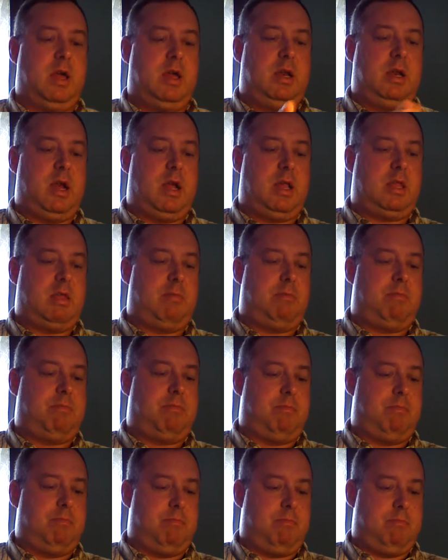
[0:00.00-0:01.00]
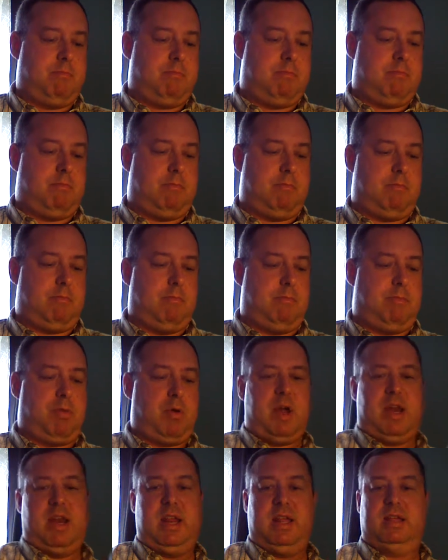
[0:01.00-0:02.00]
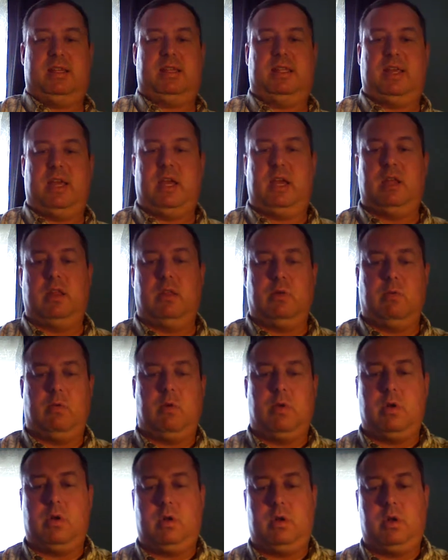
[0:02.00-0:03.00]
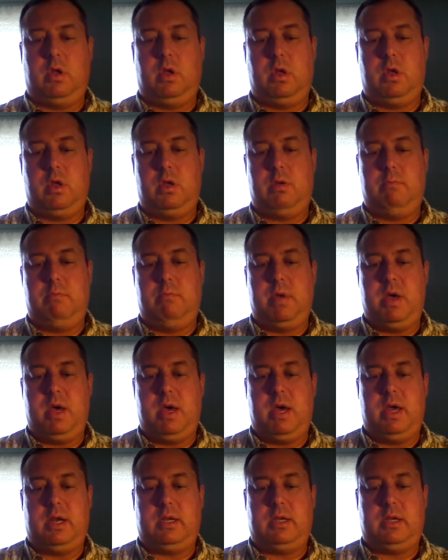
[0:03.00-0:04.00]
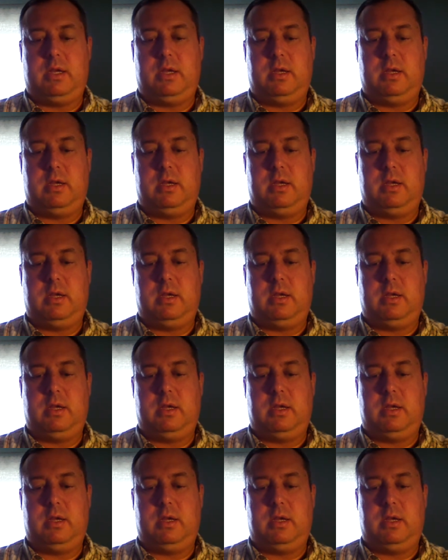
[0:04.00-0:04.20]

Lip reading: Not the prettiest thing in the world, but